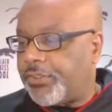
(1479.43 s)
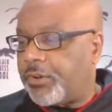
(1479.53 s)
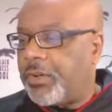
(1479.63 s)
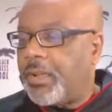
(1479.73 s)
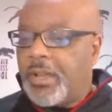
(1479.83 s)

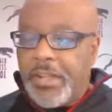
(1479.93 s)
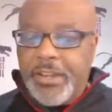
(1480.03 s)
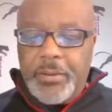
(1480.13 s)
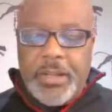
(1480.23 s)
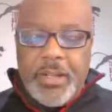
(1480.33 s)
So
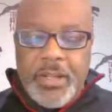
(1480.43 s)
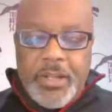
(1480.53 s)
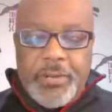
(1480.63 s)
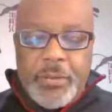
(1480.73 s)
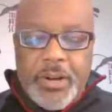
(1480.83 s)
anyway,
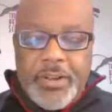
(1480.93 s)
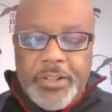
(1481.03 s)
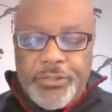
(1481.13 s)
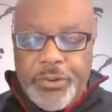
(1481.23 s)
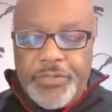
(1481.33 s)
if you want
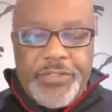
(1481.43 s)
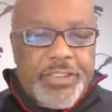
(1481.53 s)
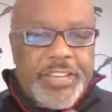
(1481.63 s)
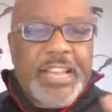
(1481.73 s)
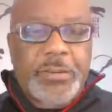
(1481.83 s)
to sort of
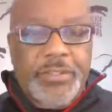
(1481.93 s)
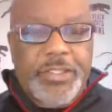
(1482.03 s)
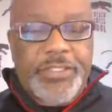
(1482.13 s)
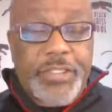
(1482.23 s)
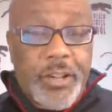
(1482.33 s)
connect with this,